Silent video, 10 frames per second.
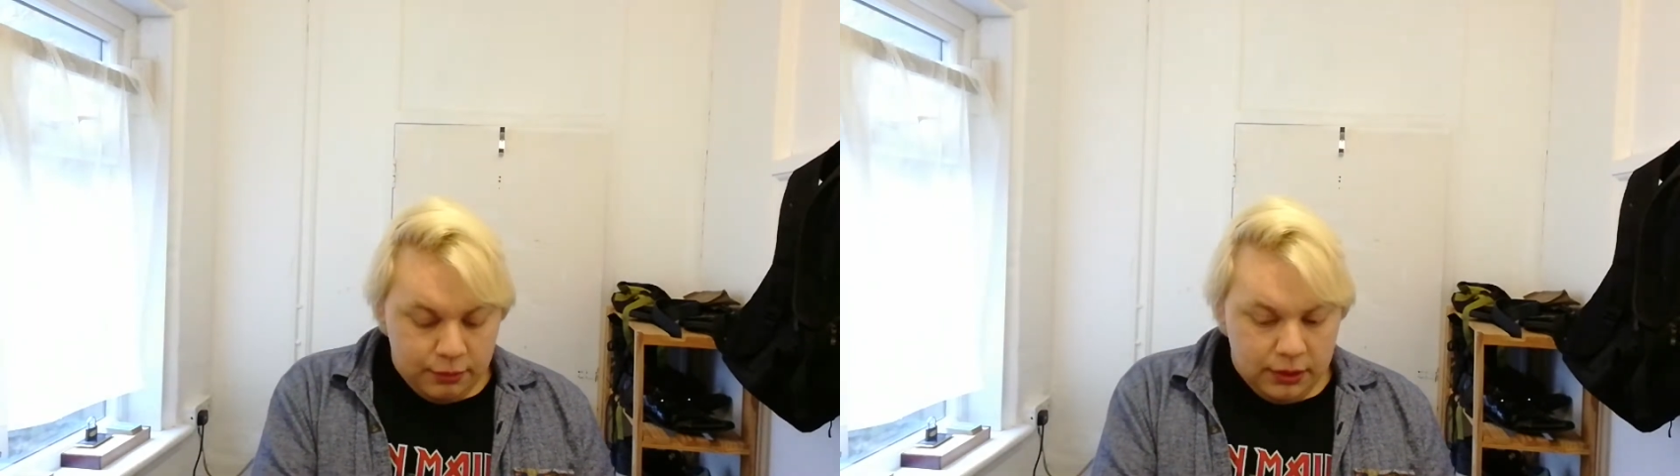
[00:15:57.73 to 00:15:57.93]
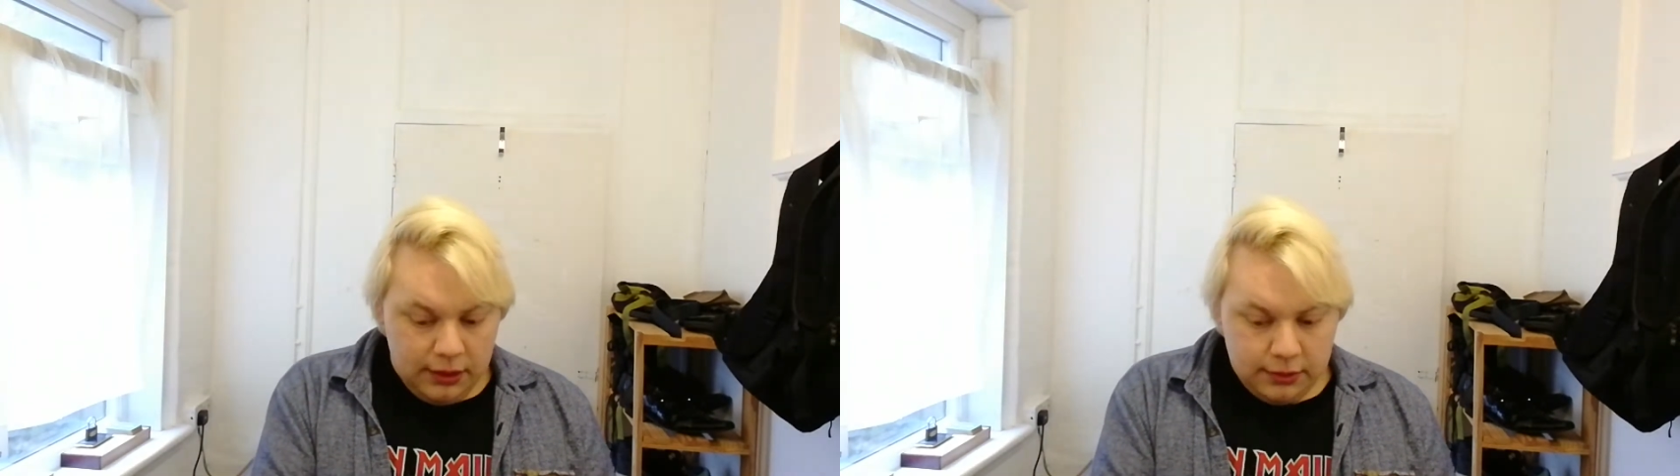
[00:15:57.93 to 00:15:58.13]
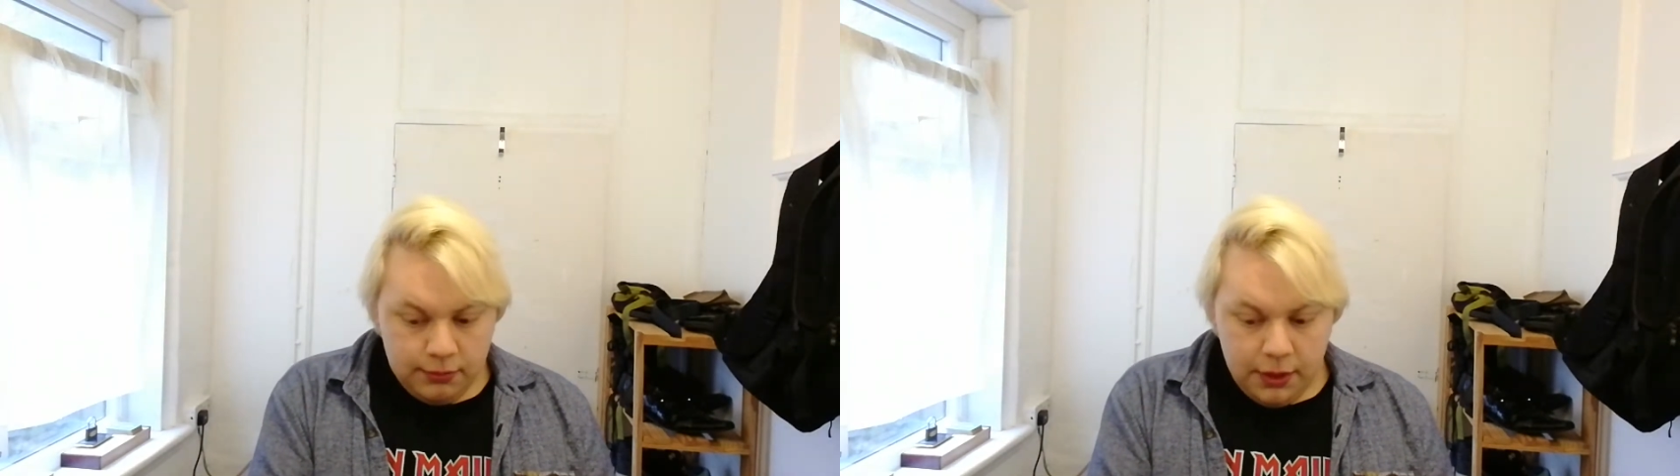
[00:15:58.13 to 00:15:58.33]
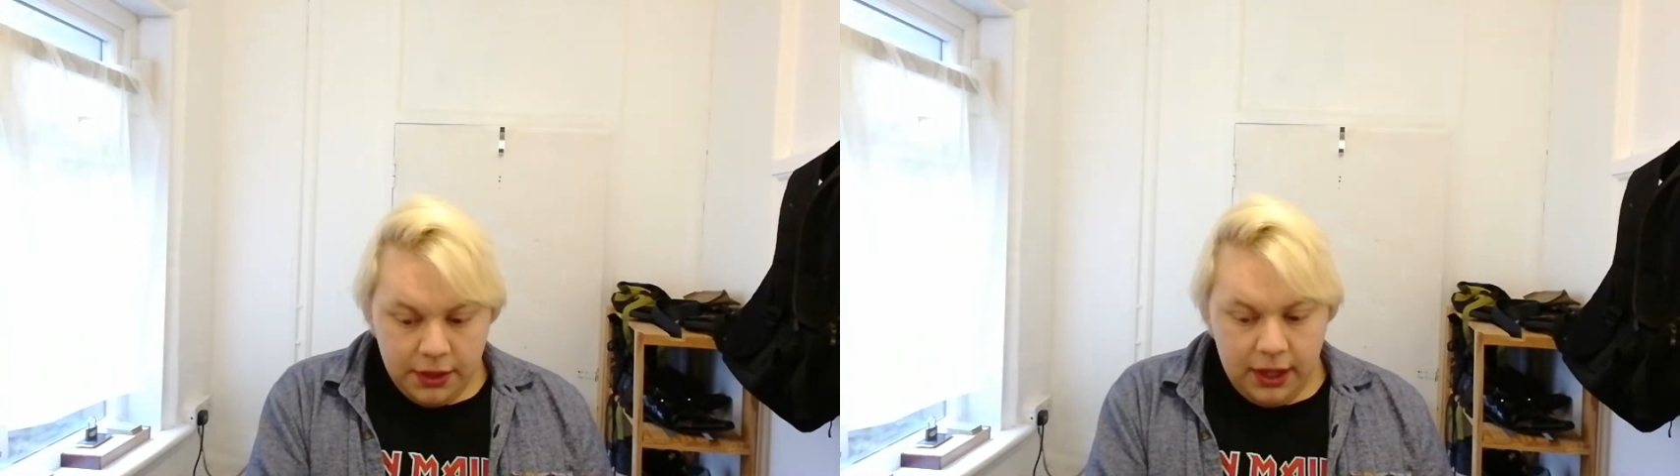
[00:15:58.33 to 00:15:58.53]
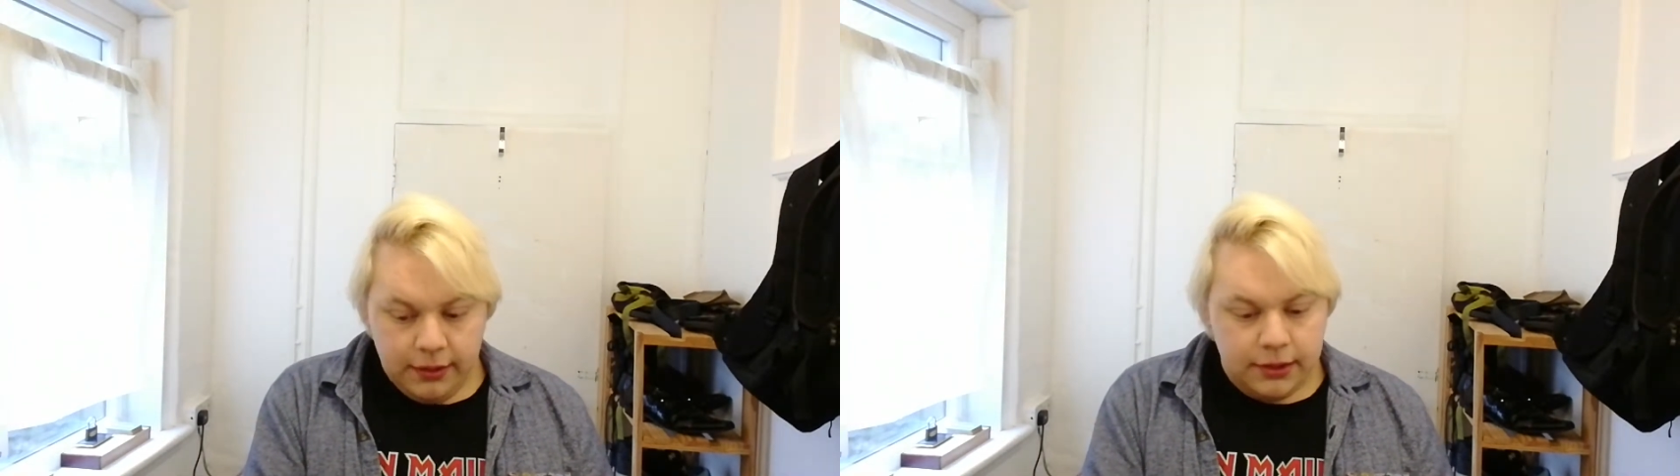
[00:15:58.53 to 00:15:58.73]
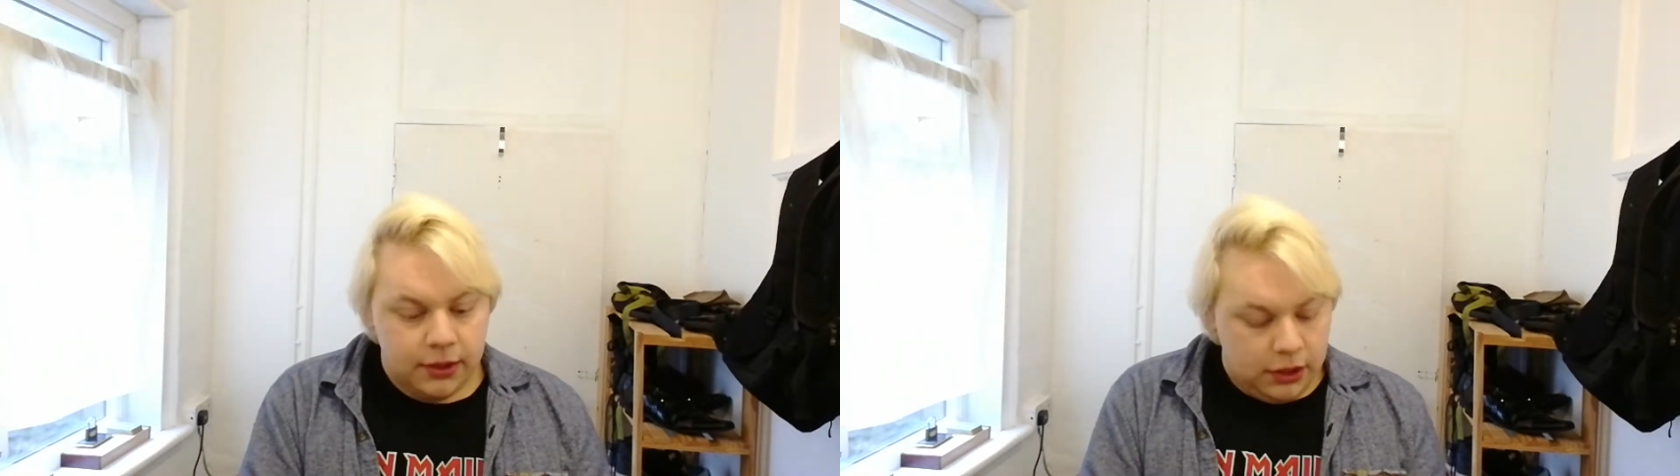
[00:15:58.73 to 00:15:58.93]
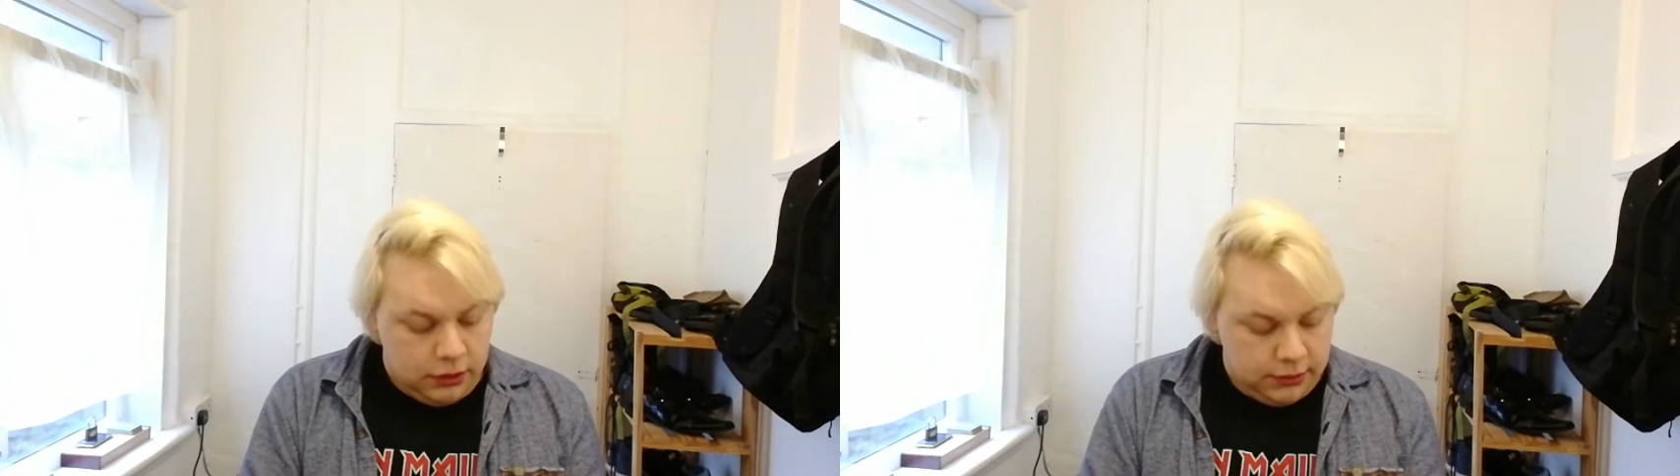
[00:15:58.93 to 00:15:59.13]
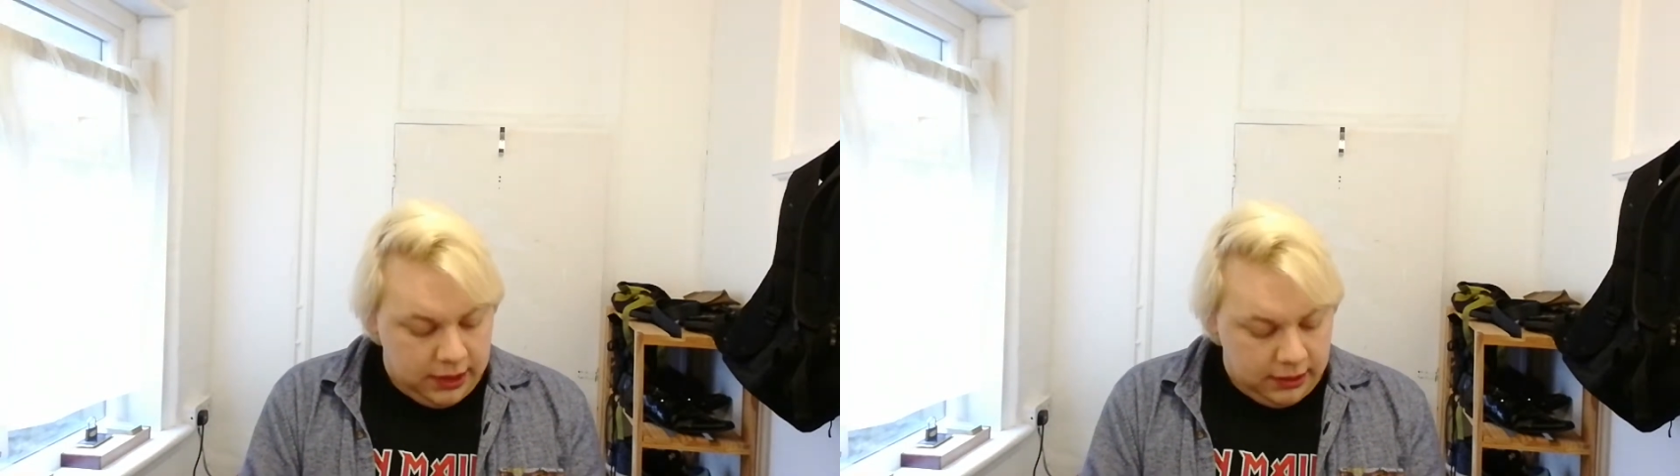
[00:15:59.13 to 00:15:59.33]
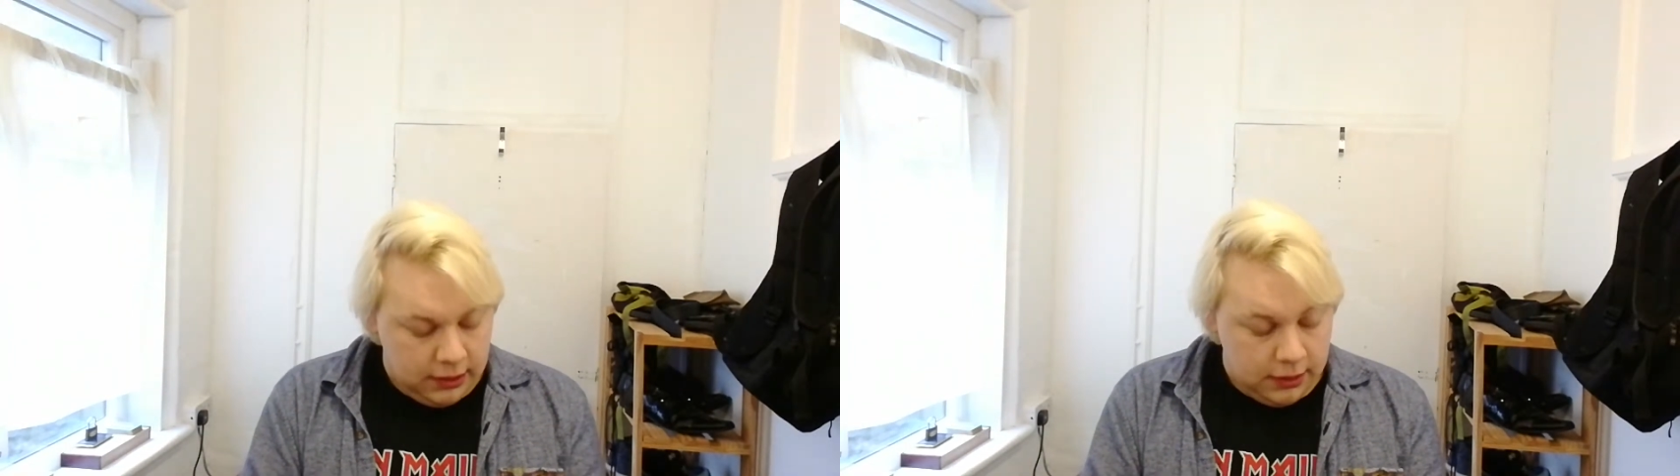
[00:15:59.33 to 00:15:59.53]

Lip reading: was one that I started using